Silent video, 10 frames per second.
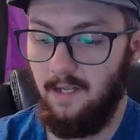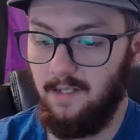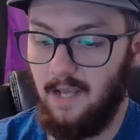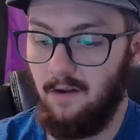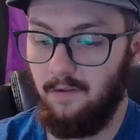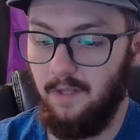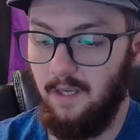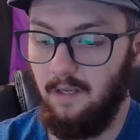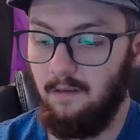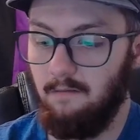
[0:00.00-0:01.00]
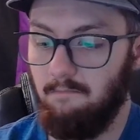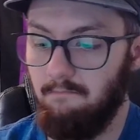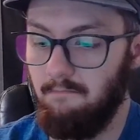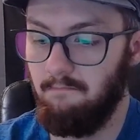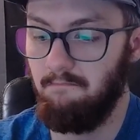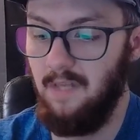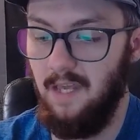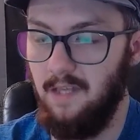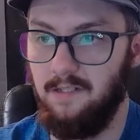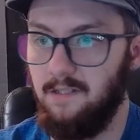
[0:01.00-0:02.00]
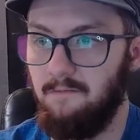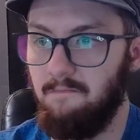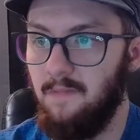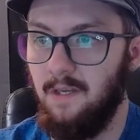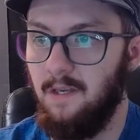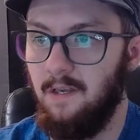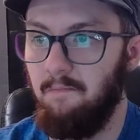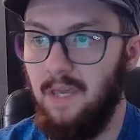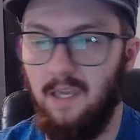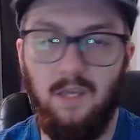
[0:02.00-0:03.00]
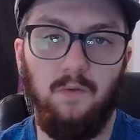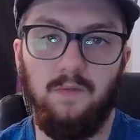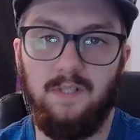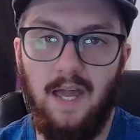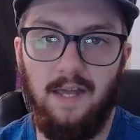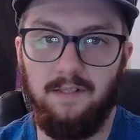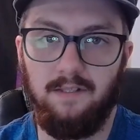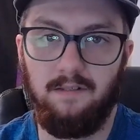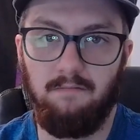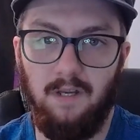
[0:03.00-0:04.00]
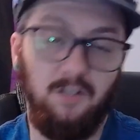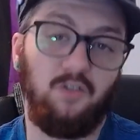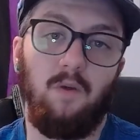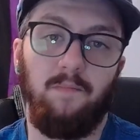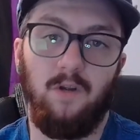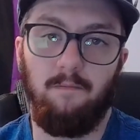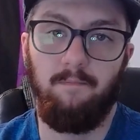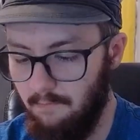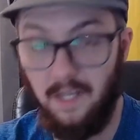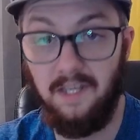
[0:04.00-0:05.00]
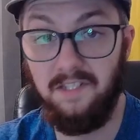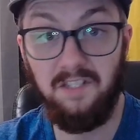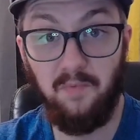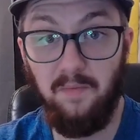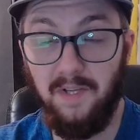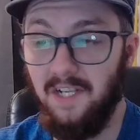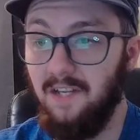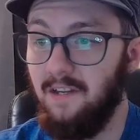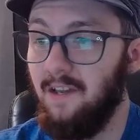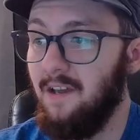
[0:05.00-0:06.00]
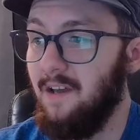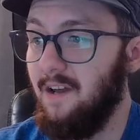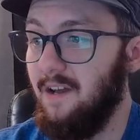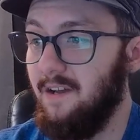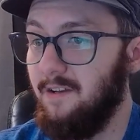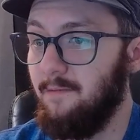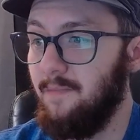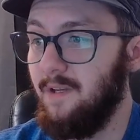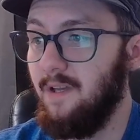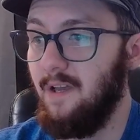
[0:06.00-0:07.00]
entirely is being used as a descriptor. I guess that's pretty much it. Not